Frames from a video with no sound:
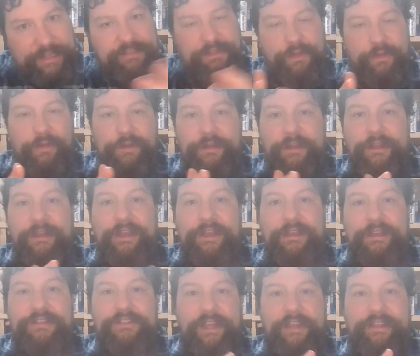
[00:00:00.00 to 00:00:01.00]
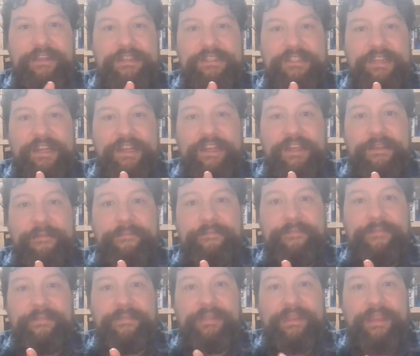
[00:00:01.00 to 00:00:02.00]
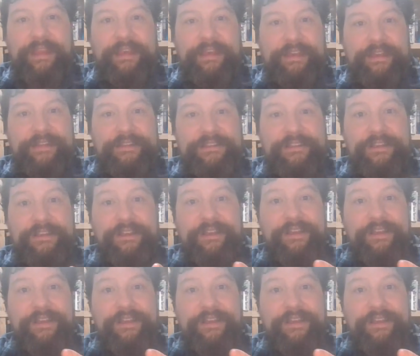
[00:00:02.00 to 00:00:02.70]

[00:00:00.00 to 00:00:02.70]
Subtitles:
lore, Salt Lake City is